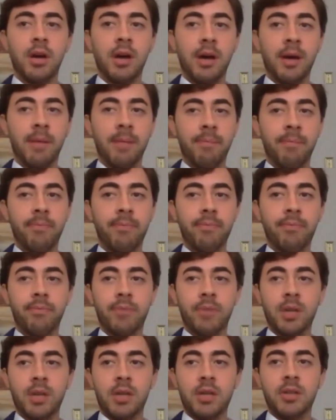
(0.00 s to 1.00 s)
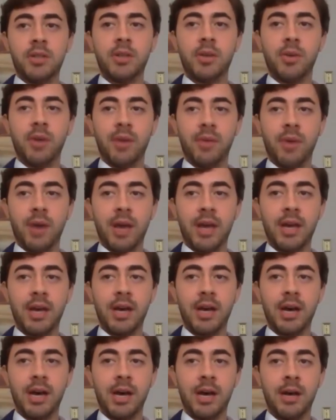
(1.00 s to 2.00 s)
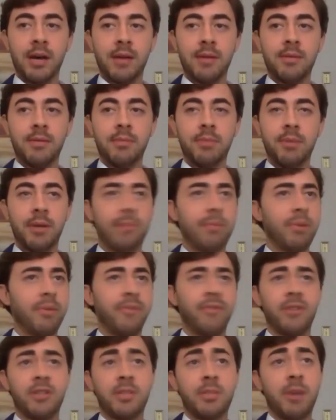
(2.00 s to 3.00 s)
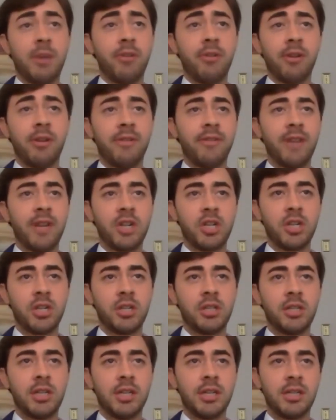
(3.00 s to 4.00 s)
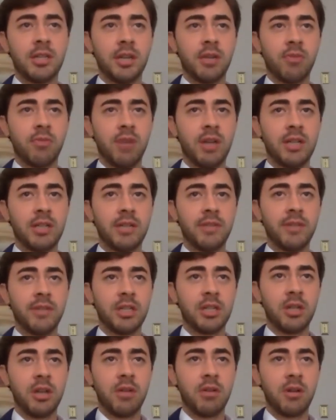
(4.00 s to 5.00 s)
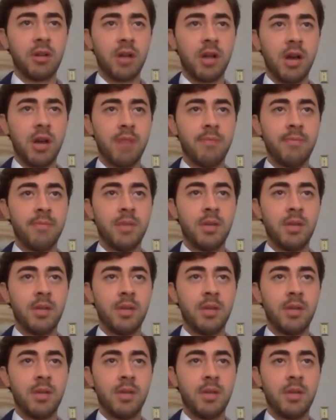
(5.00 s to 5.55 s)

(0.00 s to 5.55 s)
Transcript: Um, so anyway, uh, but, but for some other interventions, it's a relatively slow decline.